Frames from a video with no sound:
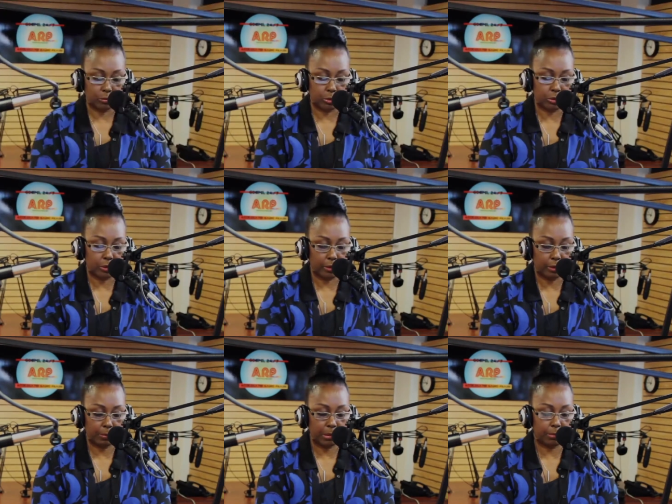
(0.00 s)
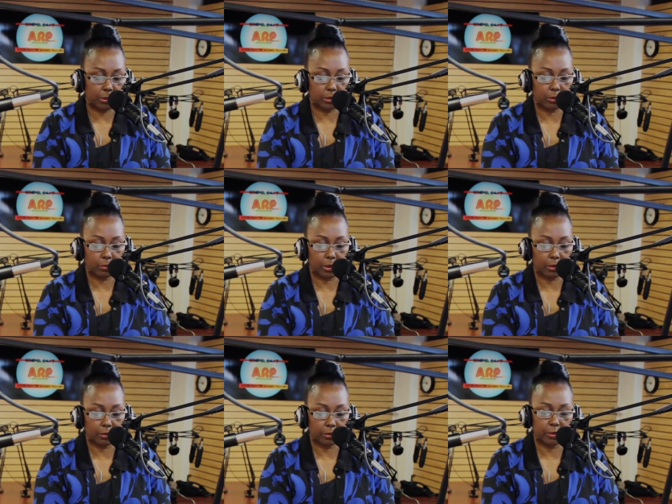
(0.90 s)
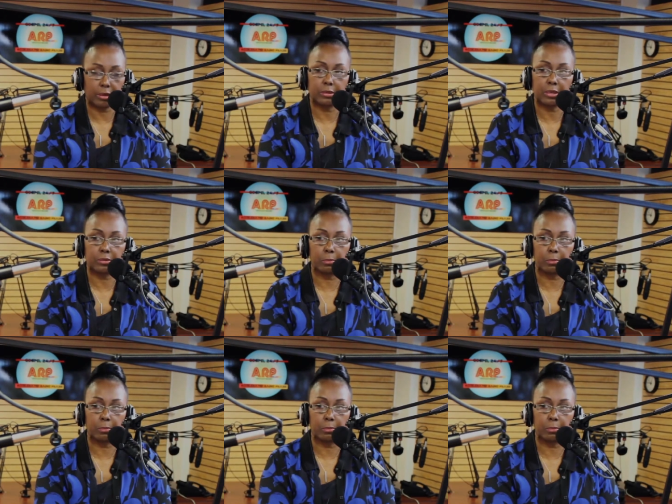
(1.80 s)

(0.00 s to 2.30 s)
when you're talking about building wealth, it's